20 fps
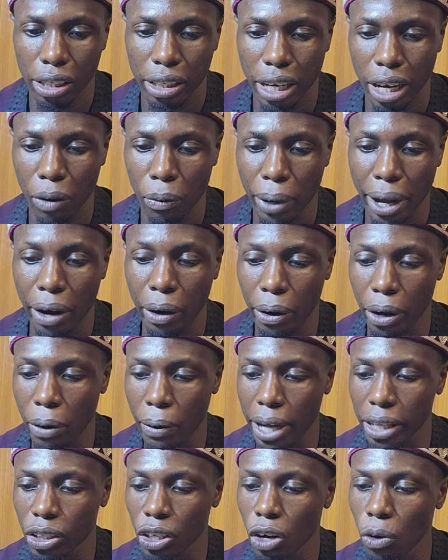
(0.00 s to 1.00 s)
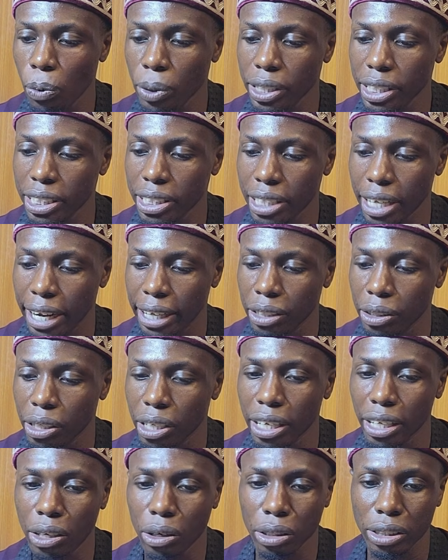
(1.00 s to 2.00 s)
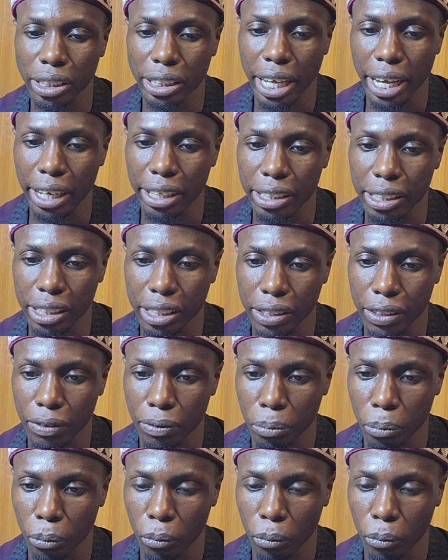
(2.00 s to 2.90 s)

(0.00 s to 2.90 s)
Then we are done with this side. You click on next.